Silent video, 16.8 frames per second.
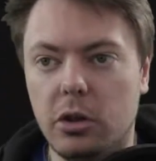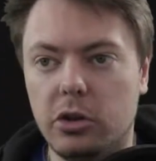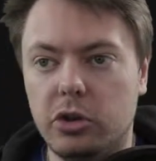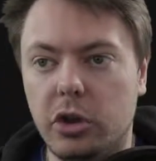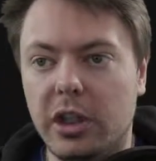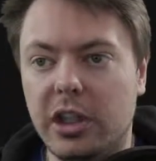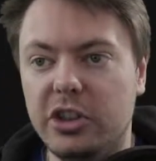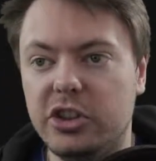So
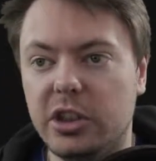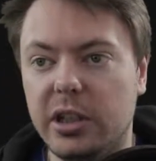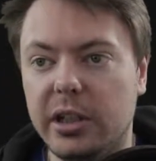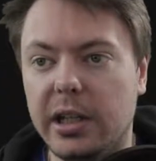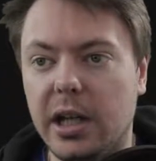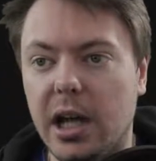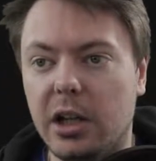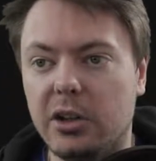
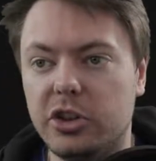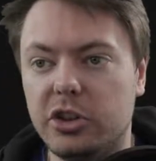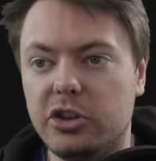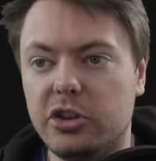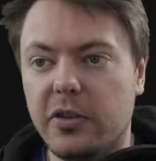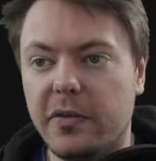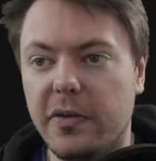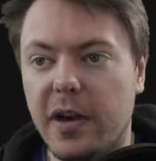initially, I'll just
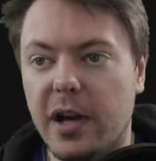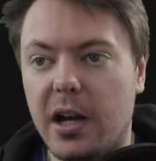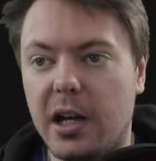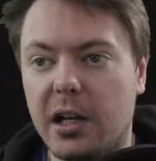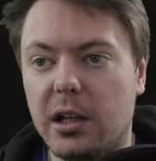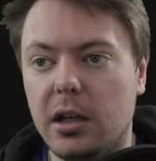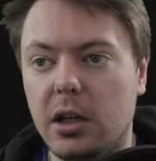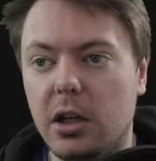
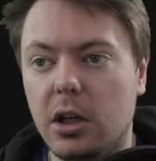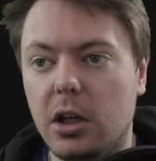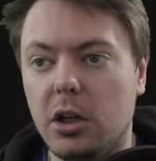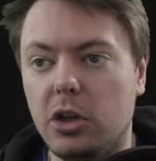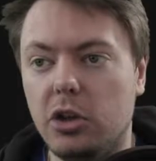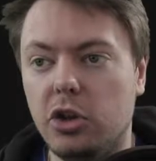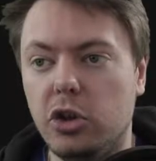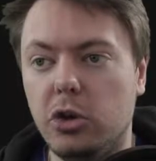define
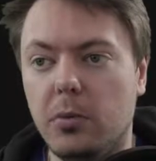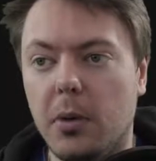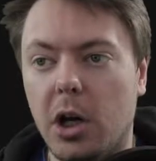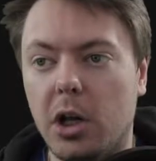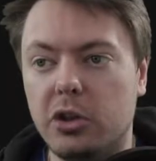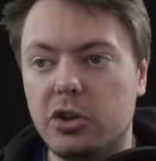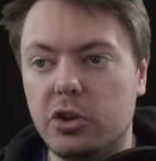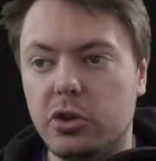new
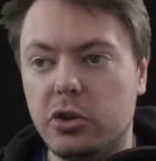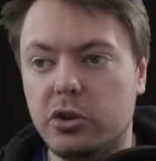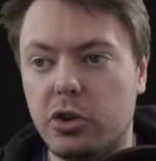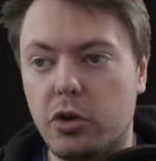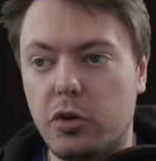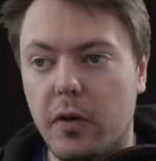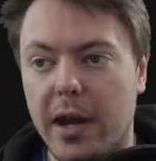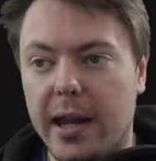modules
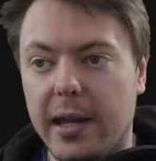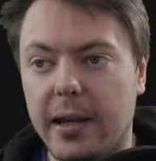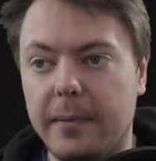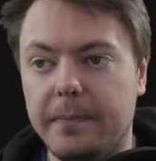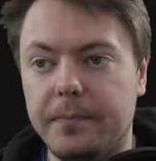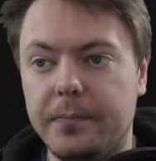array.